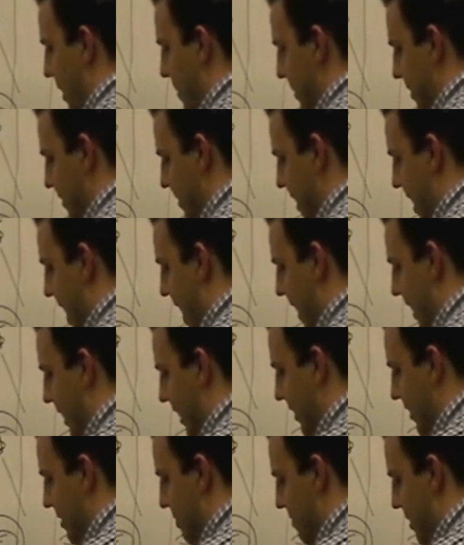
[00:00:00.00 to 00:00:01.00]
I'm
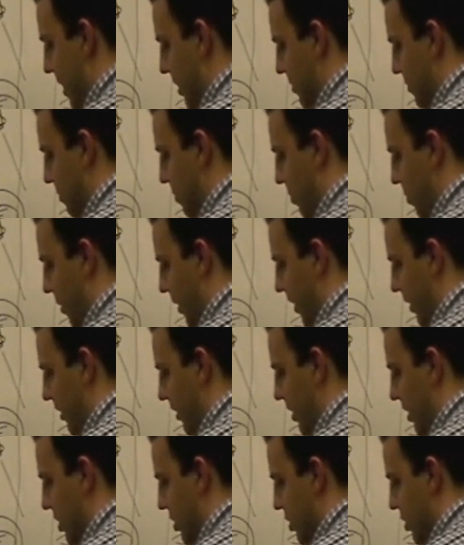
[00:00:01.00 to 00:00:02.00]
attacking the mesh point
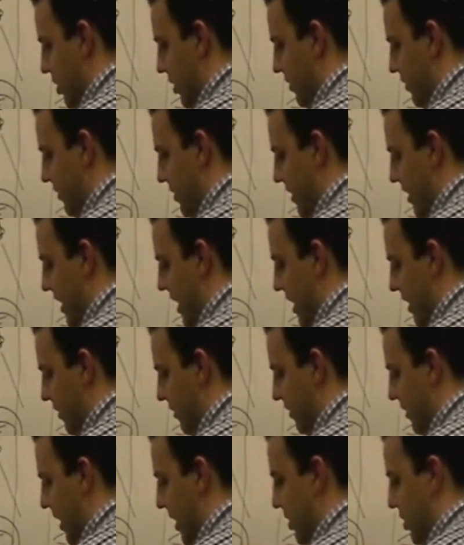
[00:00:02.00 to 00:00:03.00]
just to the
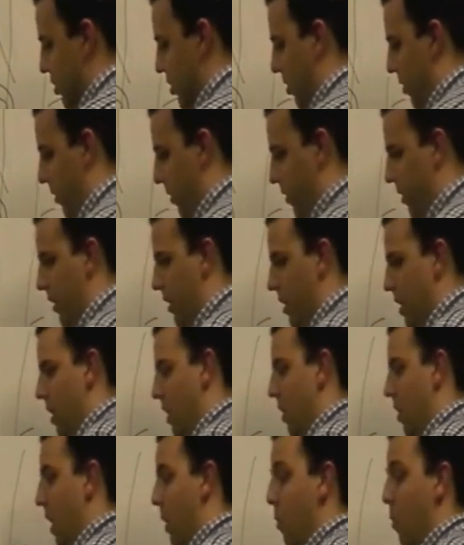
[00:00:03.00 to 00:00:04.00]
outside shoulder.
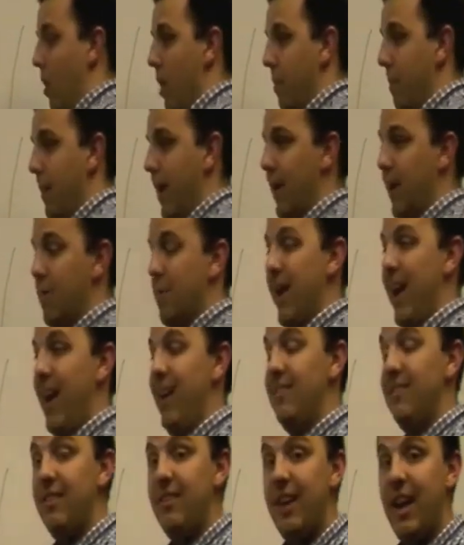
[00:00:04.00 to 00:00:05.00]
I want to make him
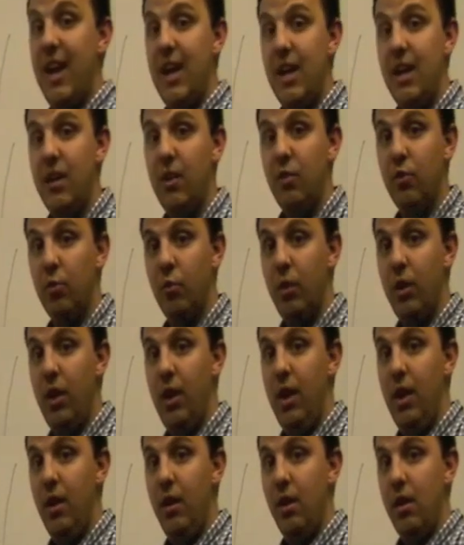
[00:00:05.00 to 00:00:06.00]
hesitate in his
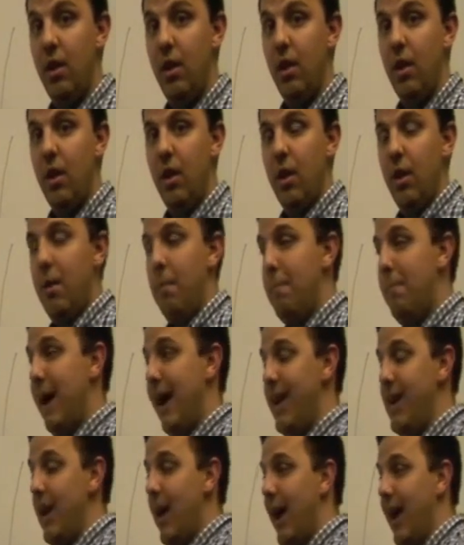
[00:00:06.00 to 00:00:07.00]
read
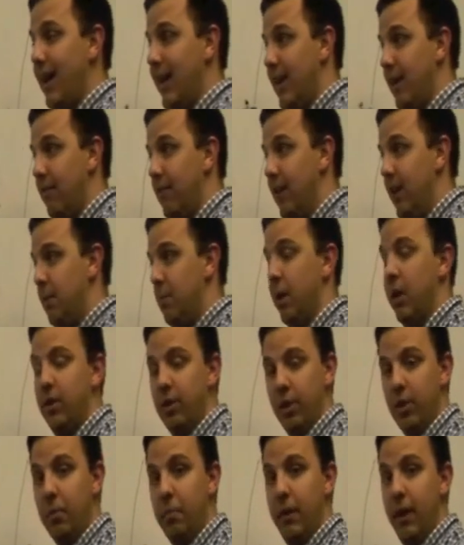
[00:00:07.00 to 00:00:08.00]
by not giving him a
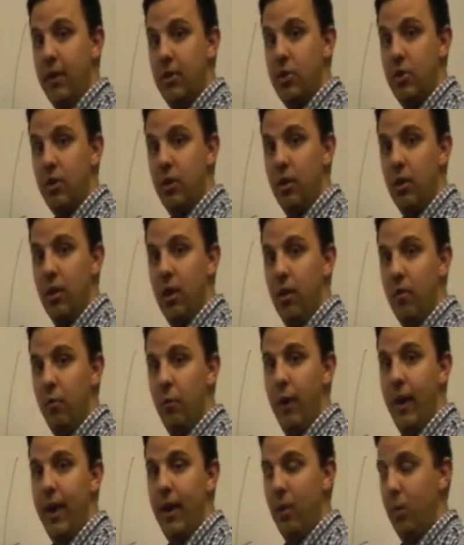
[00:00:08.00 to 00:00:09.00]
clear picture of
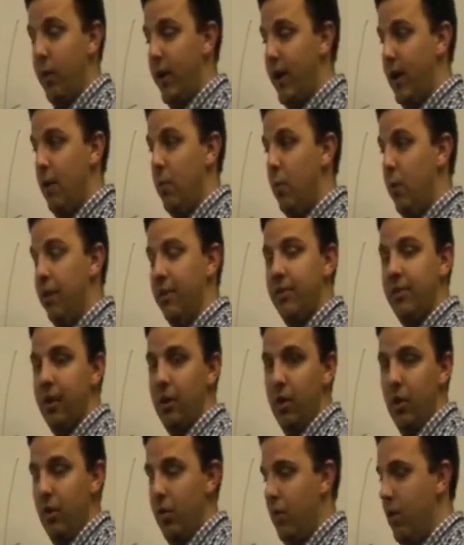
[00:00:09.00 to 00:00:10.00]
what he wants
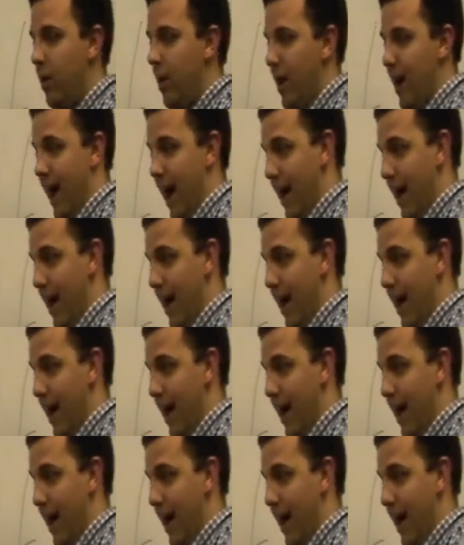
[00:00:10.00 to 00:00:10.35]
to do.